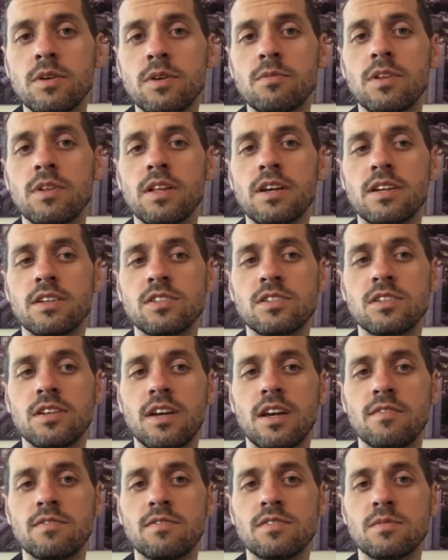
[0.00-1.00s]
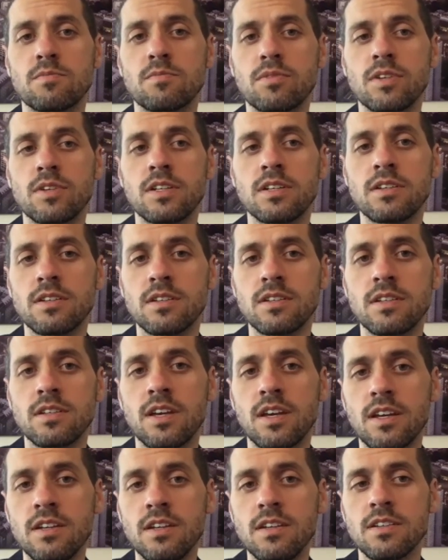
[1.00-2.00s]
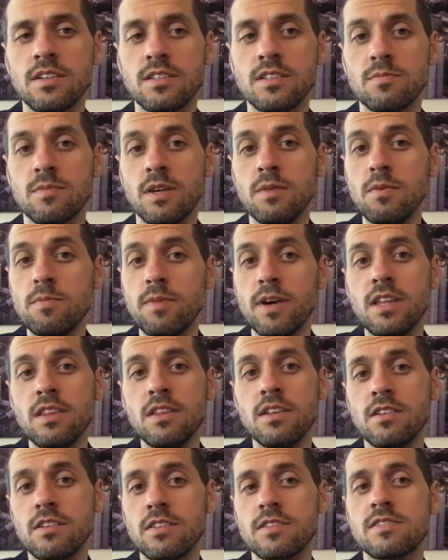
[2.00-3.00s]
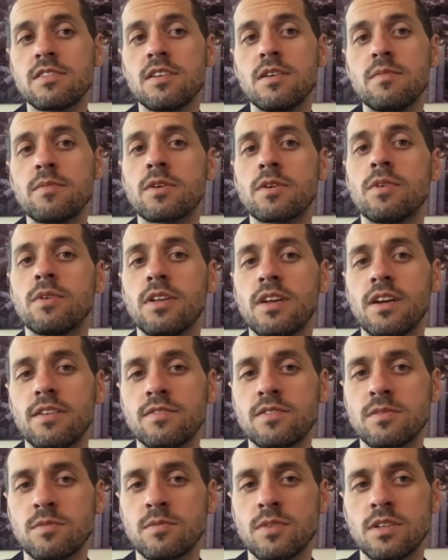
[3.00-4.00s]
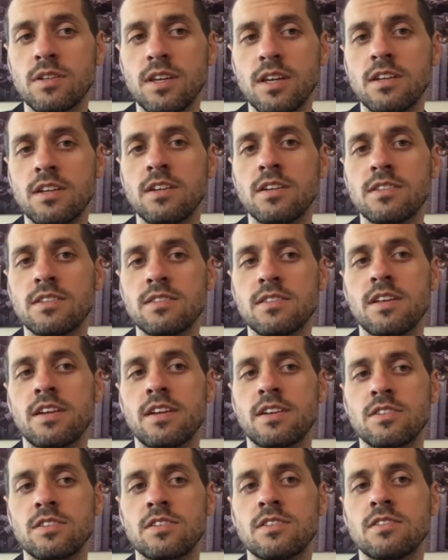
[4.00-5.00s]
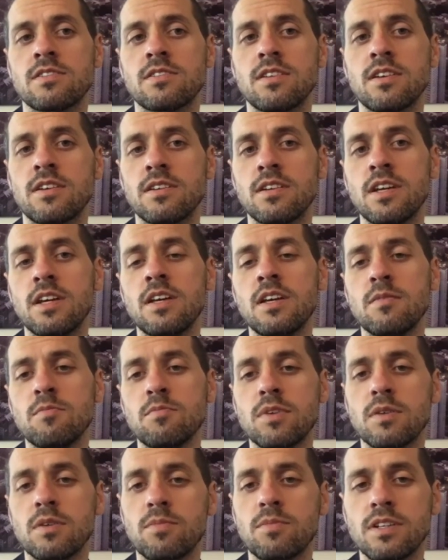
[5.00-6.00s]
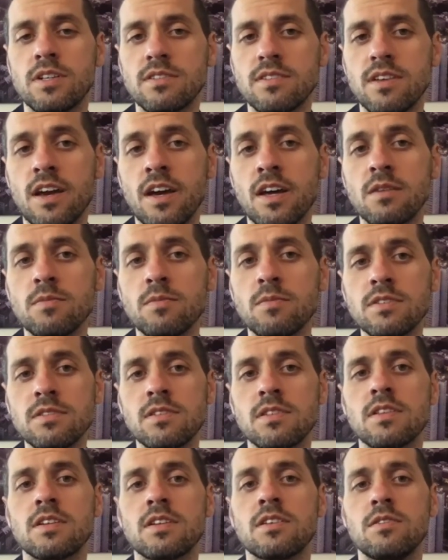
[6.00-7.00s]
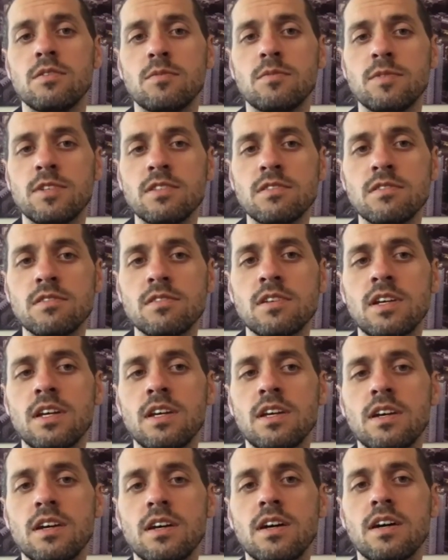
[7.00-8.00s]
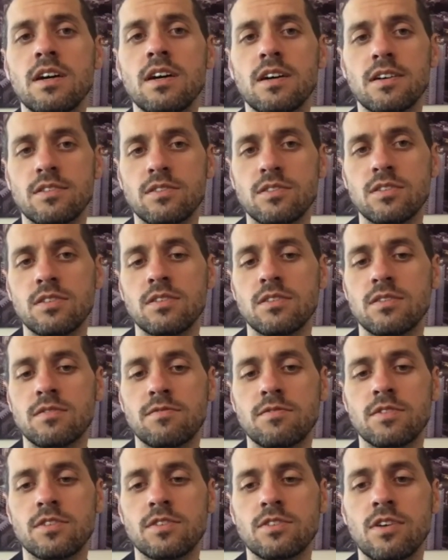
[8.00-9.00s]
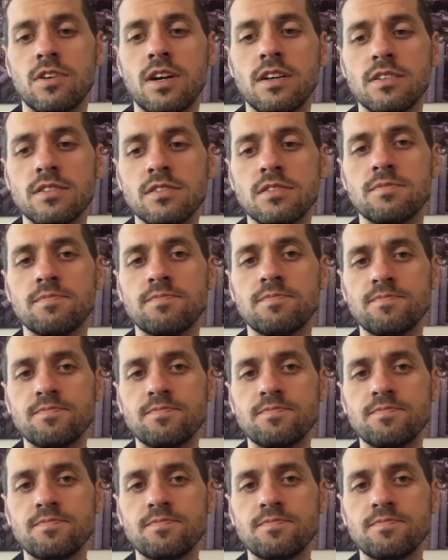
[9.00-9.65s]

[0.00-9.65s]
we will actually have some pretty good candidates. Maybe by the end of the summer, we'll have some good candidates that actually start being put into animals and then humans uh, to, for trials.